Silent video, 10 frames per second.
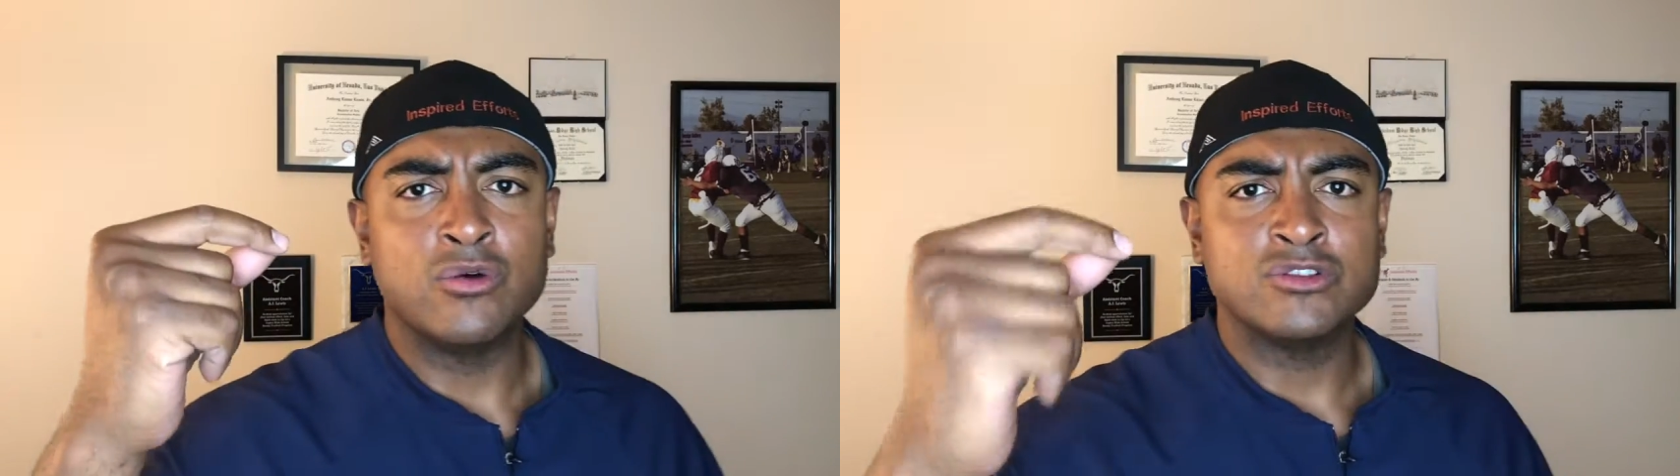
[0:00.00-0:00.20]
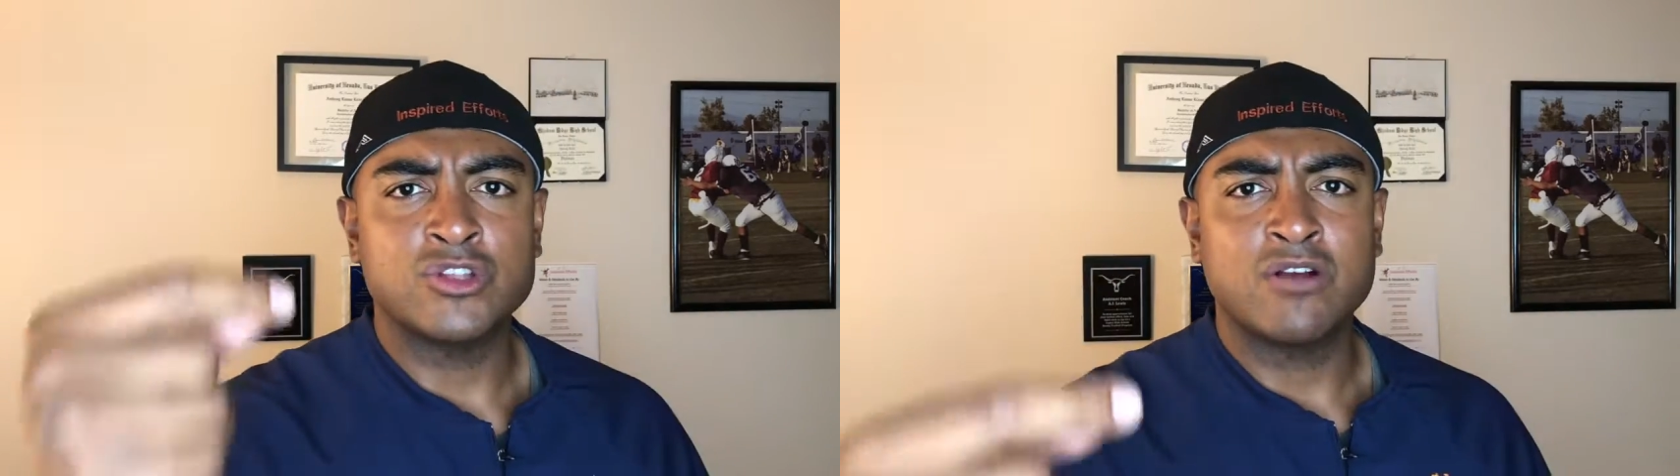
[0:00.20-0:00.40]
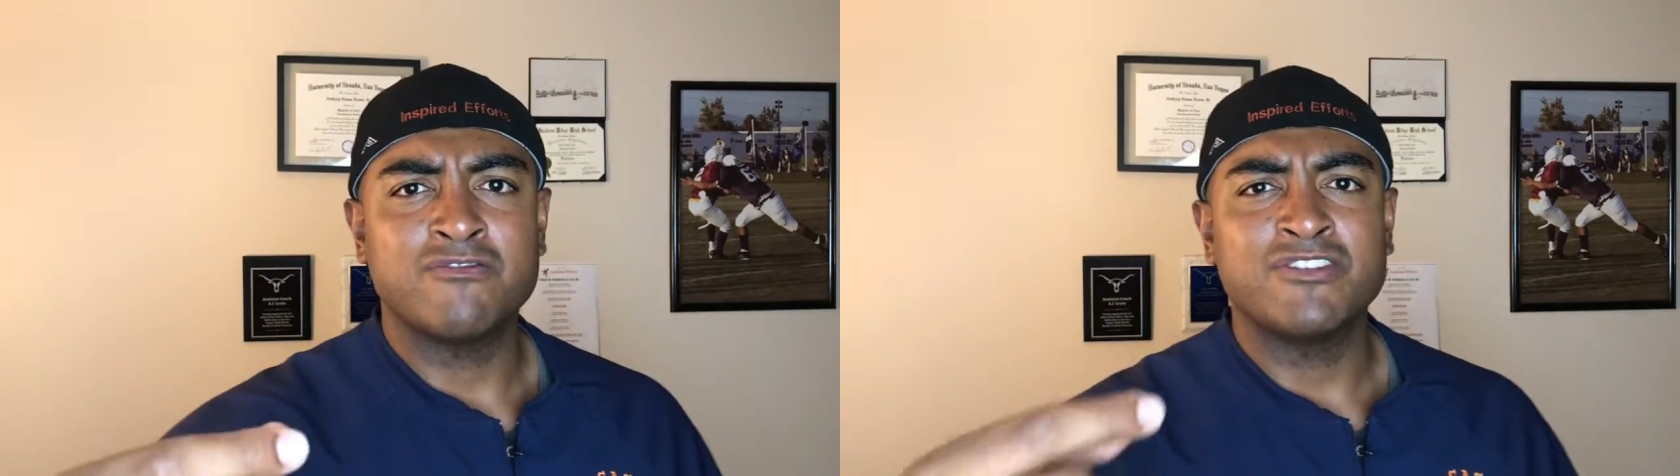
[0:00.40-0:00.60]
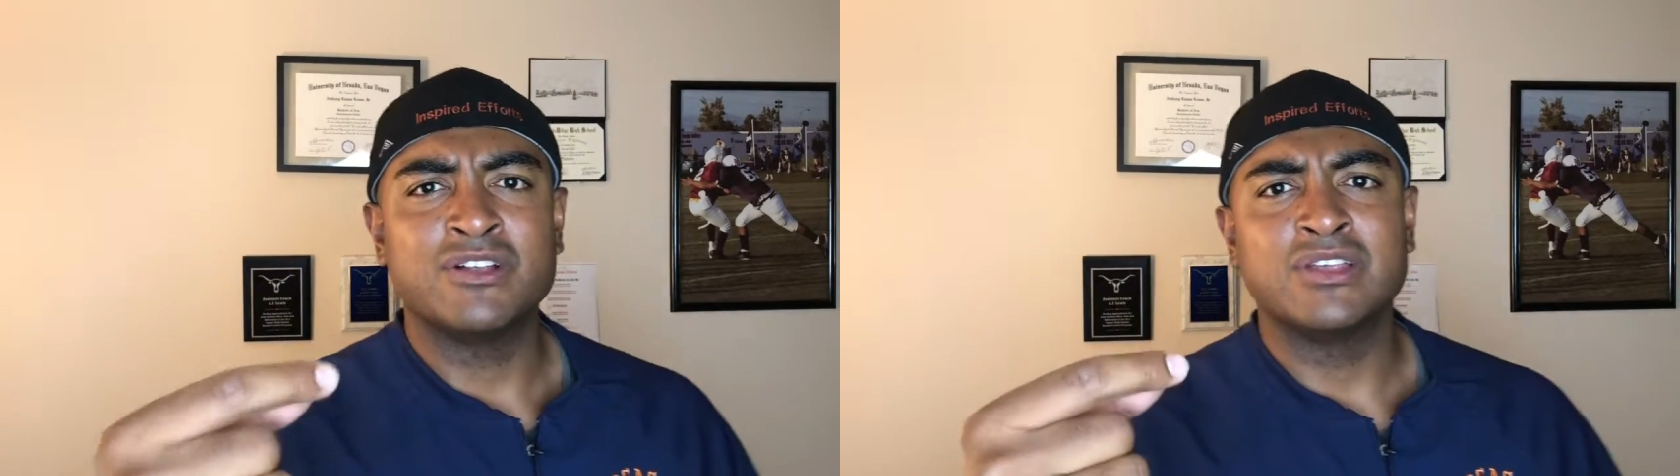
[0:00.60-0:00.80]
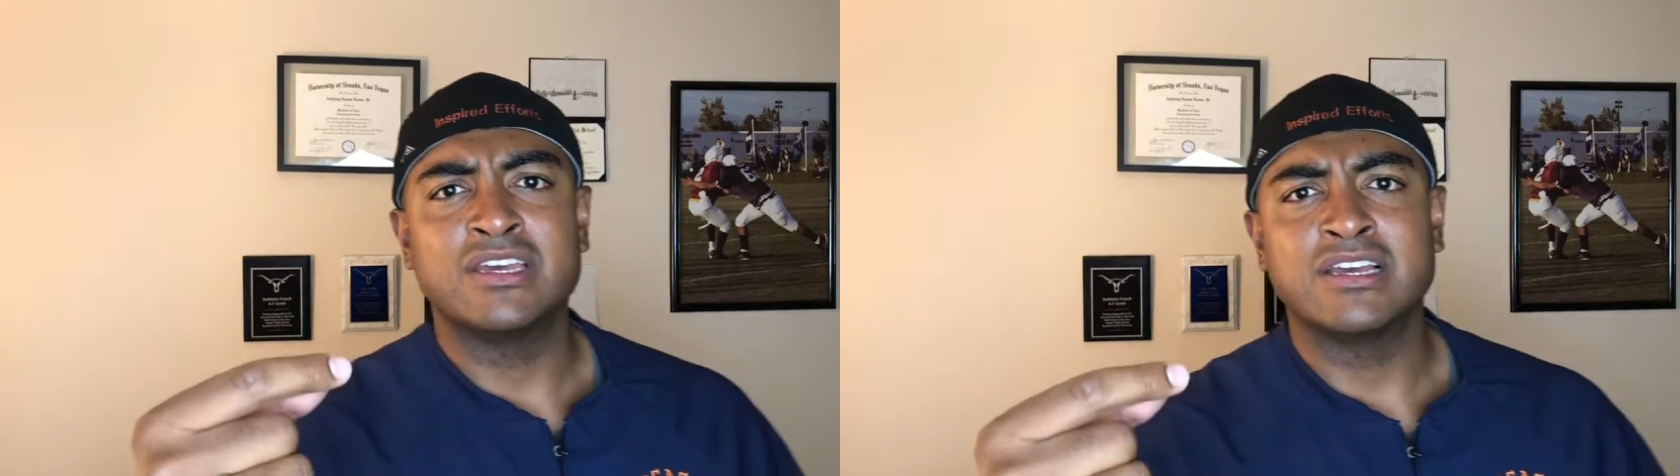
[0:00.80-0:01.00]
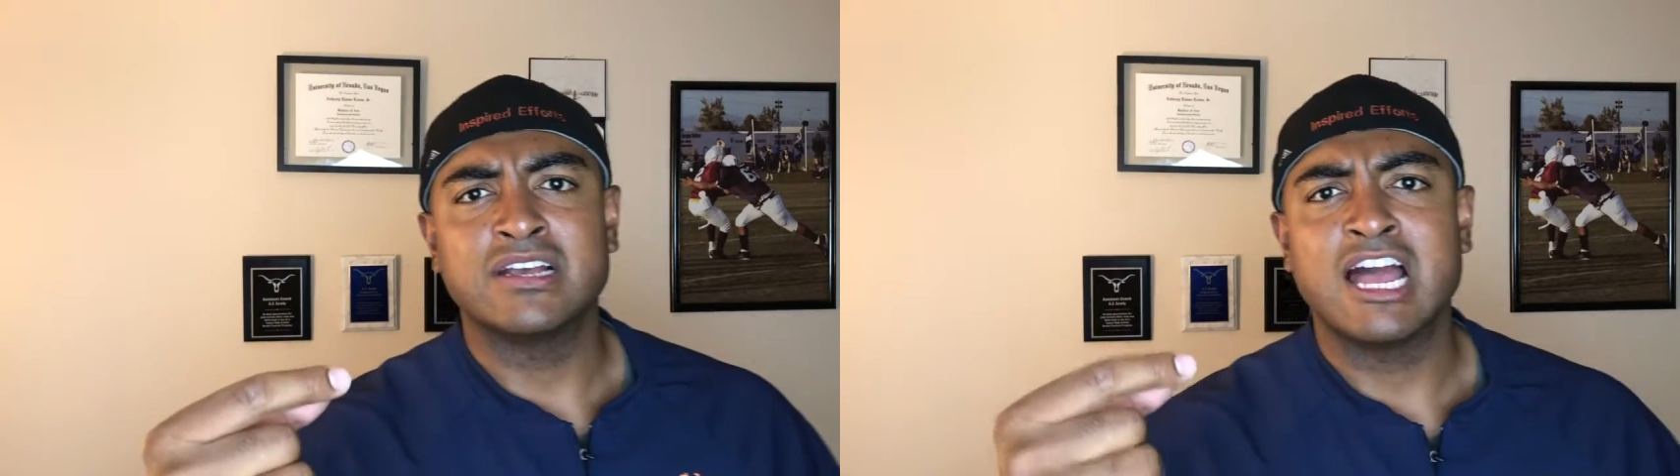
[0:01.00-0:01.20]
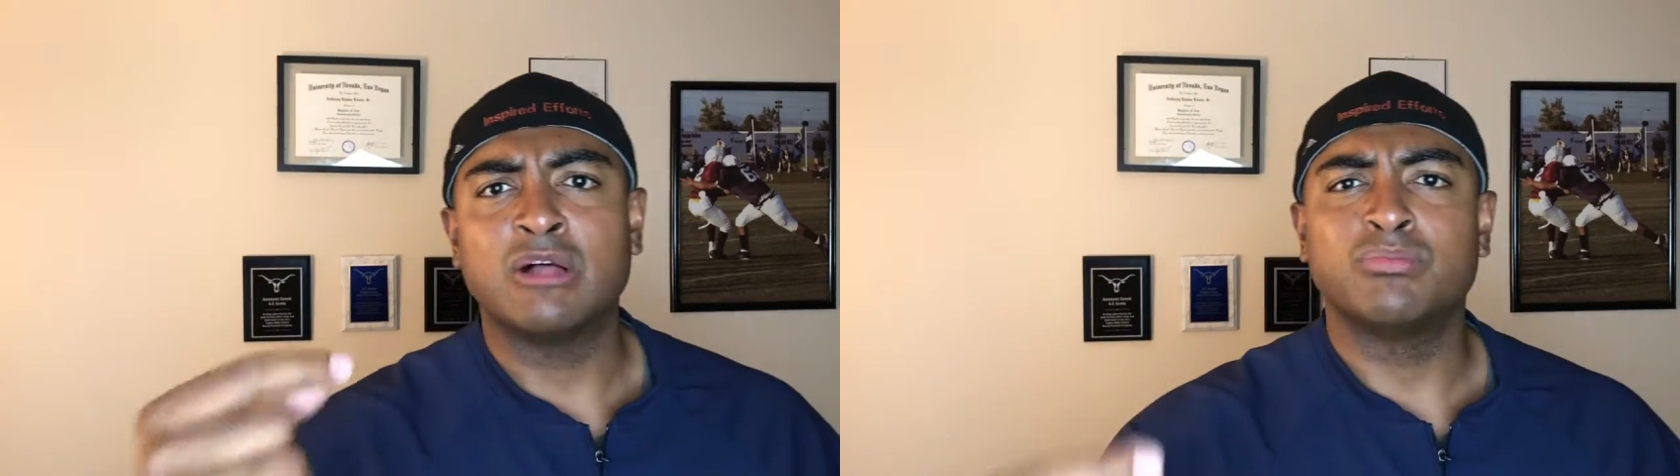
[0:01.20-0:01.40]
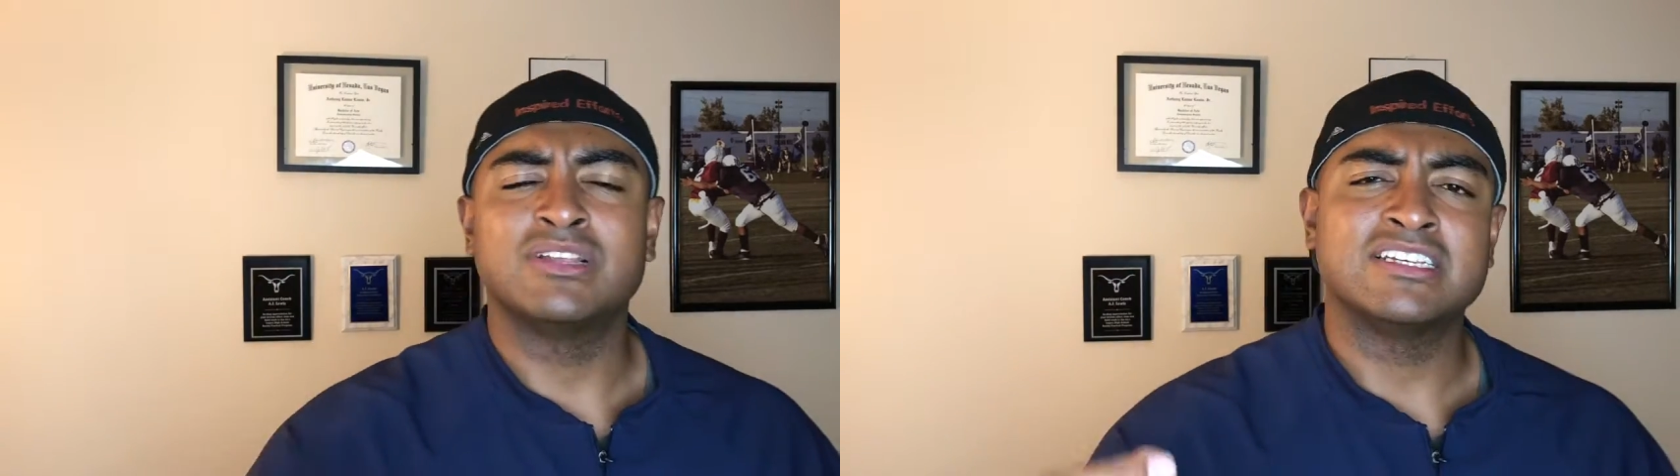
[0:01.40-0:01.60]
start feeling
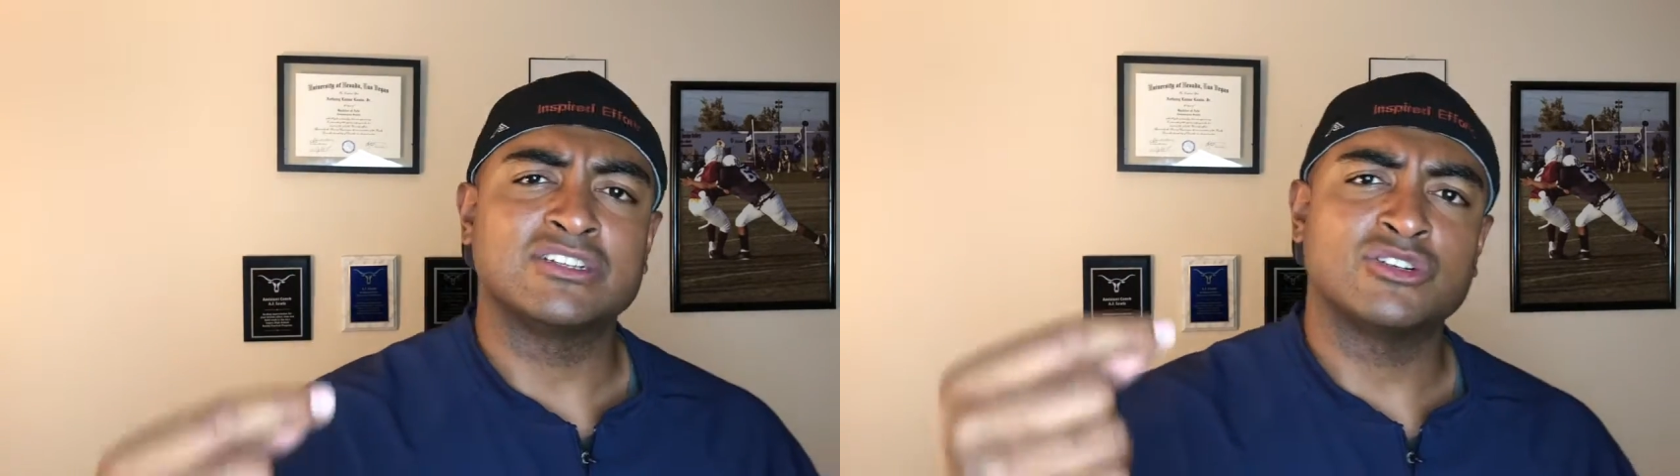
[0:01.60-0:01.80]
helpless